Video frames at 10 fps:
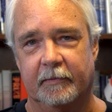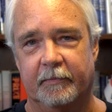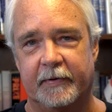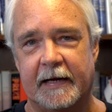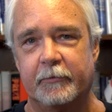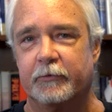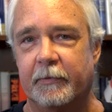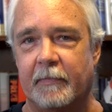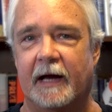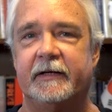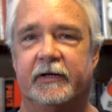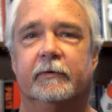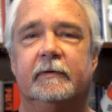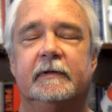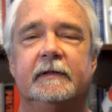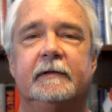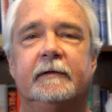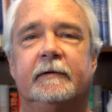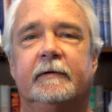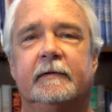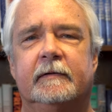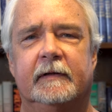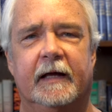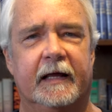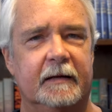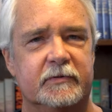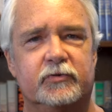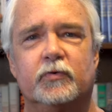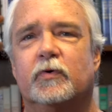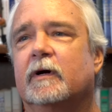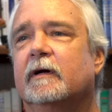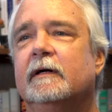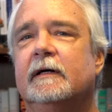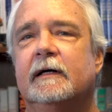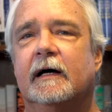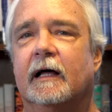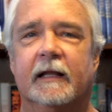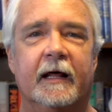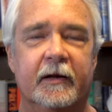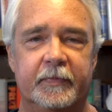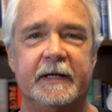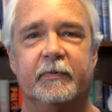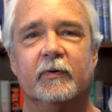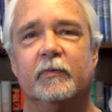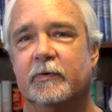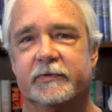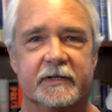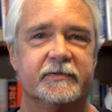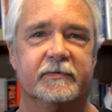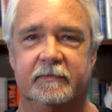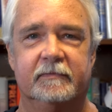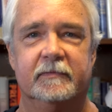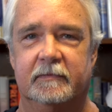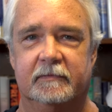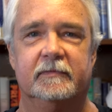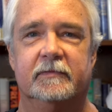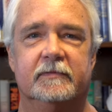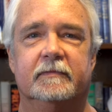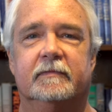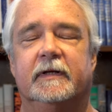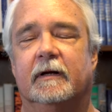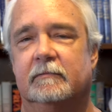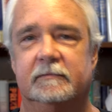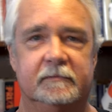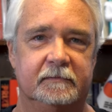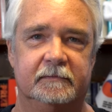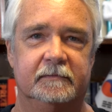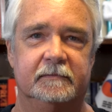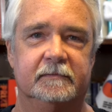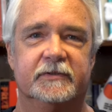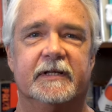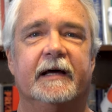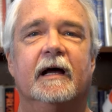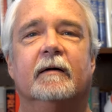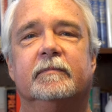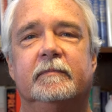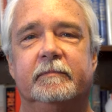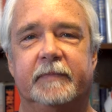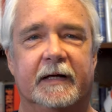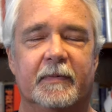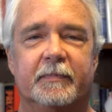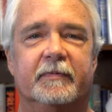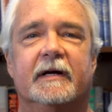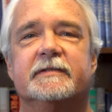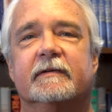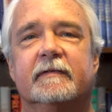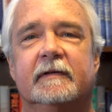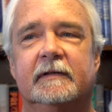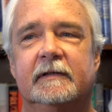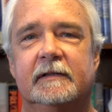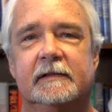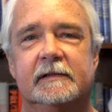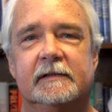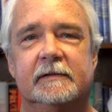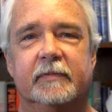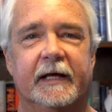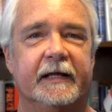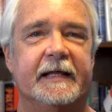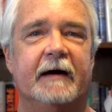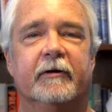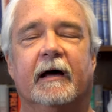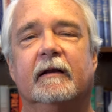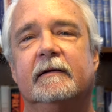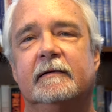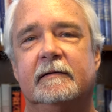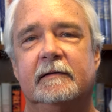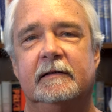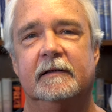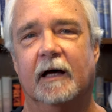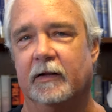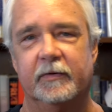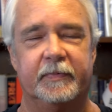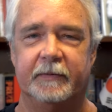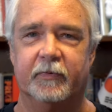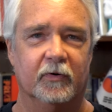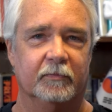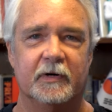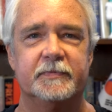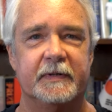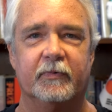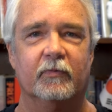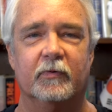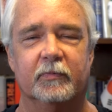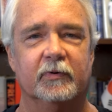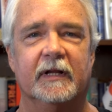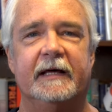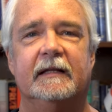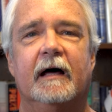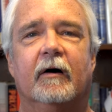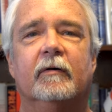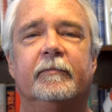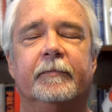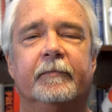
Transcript: But I would remind you, and I'm sure a lot of people will just, you know, sign up, become a progressive, play it that route. Other people, most people will lay low.